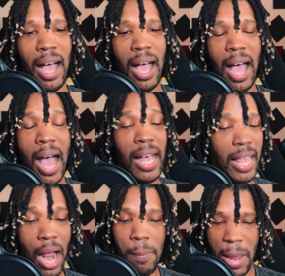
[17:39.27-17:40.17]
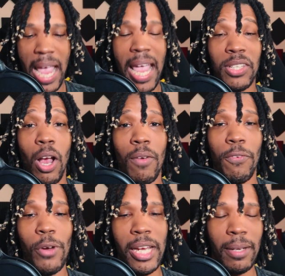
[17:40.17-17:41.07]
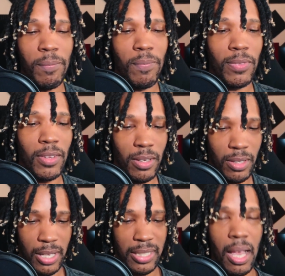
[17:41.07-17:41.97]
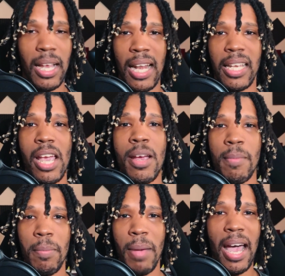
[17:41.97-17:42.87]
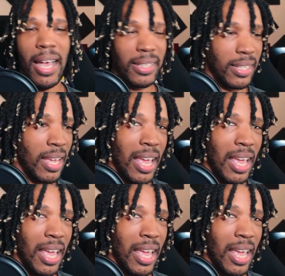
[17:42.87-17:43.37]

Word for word: I my hands aren't free because I got to carry my bags.